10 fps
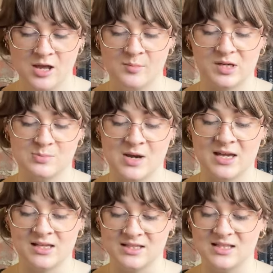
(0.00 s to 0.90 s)
because my
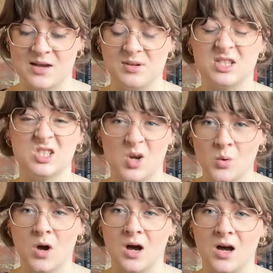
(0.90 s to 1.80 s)
instep is so
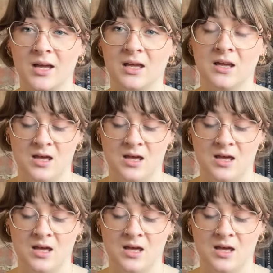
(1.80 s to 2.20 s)
high